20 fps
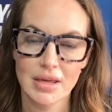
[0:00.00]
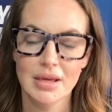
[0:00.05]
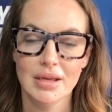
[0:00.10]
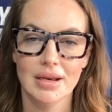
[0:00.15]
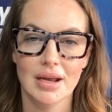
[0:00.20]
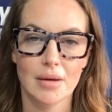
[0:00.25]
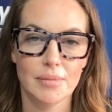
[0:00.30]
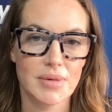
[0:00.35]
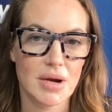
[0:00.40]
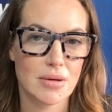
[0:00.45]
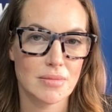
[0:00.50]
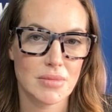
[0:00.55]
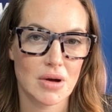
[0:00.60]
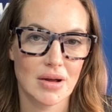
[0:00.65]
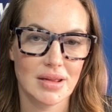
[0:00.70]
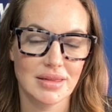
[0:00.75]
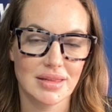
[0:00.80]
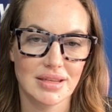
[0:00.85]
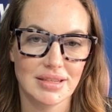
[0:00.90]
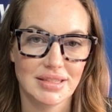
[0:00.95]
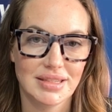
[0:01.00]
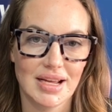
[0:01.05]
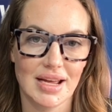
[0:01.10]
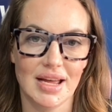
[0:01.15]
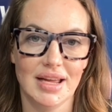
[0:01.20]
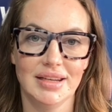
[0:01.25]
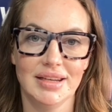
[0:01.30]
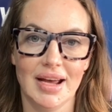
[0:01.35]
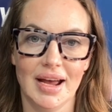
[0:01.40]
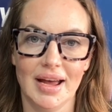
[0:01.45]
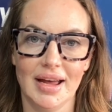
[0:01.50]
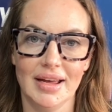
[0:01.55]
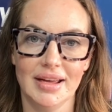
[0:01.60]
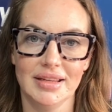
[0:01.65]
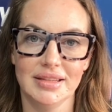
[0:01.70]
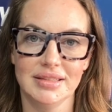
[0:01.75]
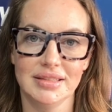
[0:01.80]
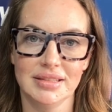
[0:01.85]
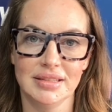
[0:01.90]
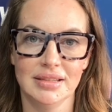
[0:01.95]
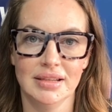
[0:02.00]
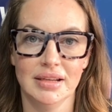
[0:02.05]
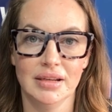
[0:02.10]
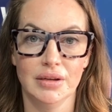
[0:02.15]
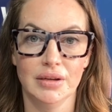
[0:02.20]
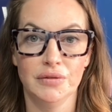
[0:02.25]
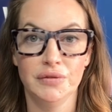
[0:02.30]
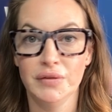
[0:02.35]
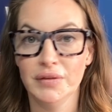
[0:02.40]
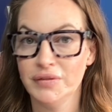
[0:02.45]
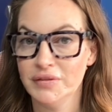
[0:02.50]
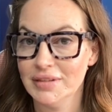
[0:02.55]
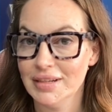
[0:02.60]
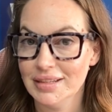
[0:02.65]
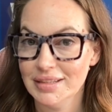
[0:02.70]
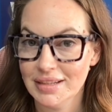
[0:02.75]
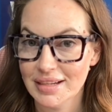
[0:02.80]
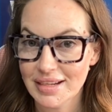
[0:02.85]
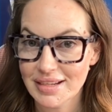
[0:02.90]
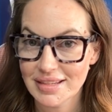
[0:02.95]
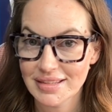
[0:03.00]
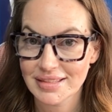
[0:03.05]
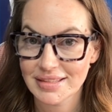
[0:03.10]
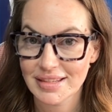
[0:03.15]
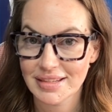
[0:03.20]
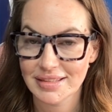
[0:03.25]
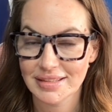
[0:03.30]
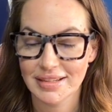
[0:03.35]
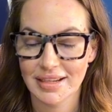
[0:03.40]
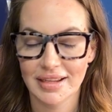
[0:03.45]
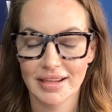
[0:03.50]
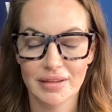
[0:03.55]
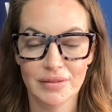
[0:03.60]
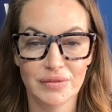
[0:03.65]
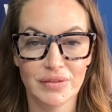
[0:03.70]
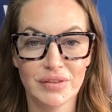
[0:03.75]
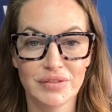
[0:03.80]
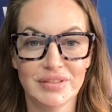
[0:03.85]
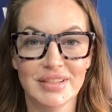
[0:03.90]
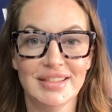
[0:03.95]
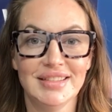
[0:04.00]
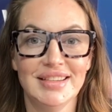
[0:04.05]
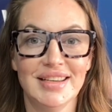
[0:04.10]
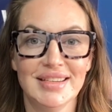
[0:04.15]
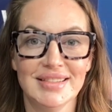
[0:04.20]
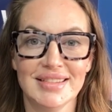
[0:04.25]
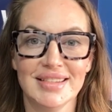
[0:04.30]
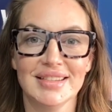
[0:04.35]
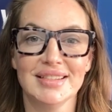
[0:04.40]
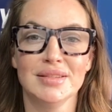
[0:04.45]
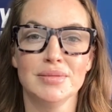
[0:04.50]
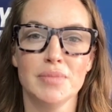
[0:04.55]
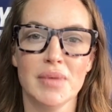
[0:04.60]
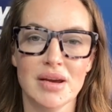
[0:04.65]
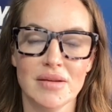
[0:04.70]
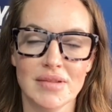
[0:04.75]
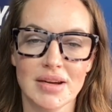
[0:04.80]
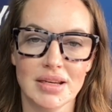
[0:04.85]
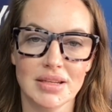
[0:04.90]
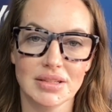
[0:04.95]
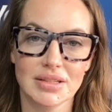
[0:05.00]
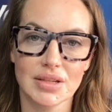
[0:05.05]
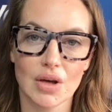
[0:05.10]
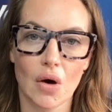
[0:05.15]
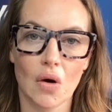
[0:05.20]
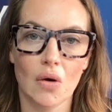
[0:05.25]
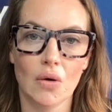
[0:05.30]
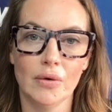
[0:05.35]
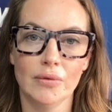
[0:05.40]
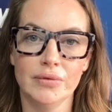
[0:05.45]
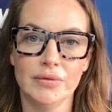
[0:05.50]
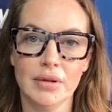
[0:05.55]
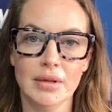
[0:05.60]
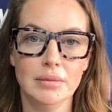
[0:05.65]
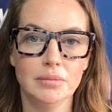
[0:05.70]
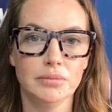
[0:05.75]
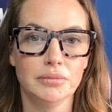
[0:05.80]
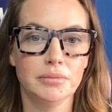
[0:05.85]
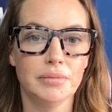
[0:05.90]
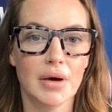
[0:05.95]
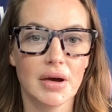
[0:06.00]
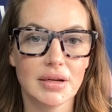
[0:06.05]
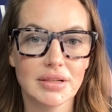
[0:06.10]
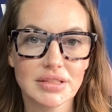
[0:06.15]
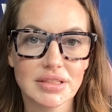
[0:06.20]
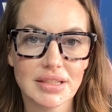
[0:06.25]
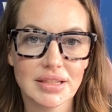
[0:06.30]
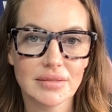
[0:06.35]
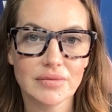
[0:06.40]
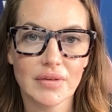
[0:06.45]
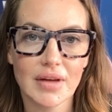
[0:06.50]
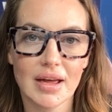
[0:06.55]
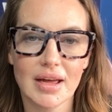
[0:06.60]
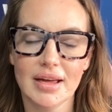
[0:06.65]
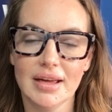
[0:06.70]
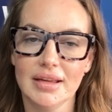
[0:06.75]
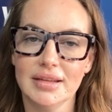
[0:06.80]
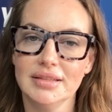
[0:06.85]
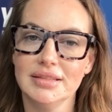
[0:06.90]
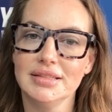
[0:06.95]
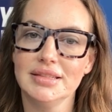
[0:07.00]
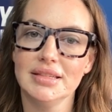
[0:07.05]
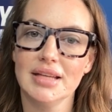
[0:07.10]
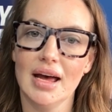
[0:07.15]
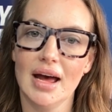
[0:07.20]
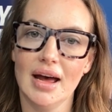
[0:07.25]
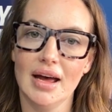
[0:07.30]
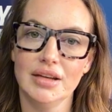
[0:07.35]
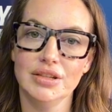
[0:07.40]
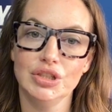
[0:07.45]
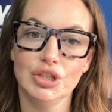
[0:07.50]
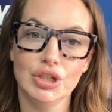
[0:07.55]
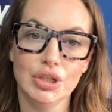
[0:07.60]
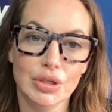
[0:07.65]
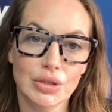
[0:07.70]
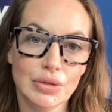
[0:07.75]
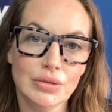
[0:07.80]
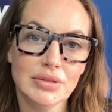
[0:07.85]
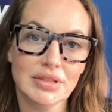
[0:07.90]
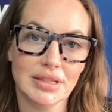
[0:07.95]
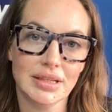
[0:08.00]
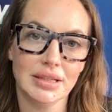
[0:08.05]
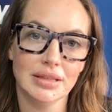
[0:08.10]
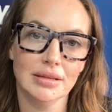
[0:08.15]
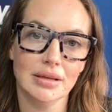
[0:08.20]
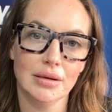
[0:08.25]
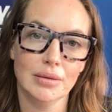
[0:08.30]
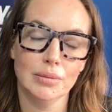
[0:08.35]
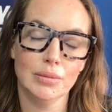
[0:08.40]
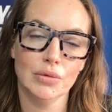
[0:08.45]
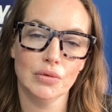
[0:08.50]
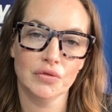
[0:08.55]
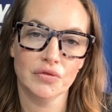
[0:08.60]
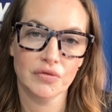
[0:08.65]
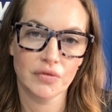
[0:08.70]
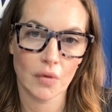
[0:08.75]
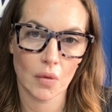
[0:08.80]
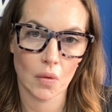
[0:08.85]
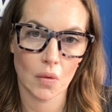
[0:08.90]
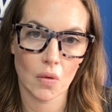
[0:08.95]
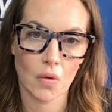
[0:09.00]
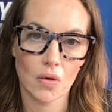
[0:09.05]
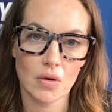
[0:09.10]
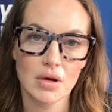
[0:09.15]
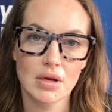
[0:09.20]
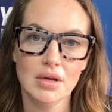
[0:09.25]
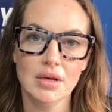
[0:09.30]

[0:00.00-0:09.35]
Now, bear in mind that Dan has 15 years this year, 15 years experience of purchasing vans and using them for